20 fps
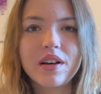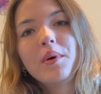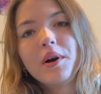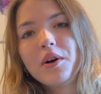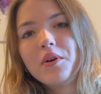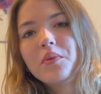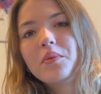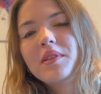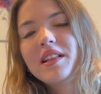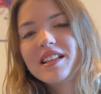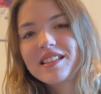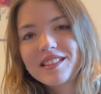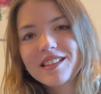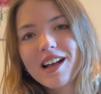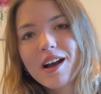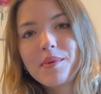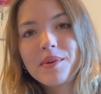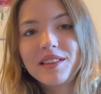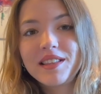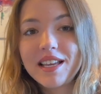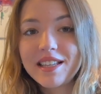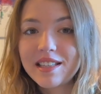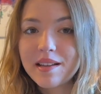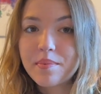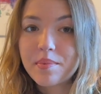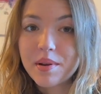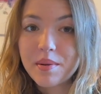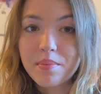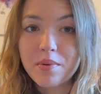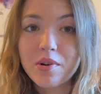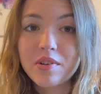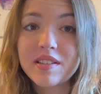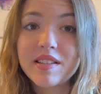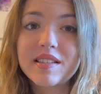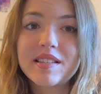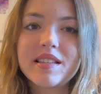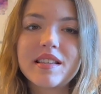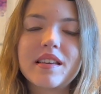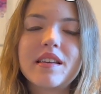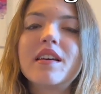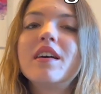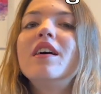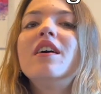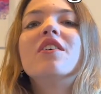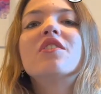Well, let's start with data pre-processing.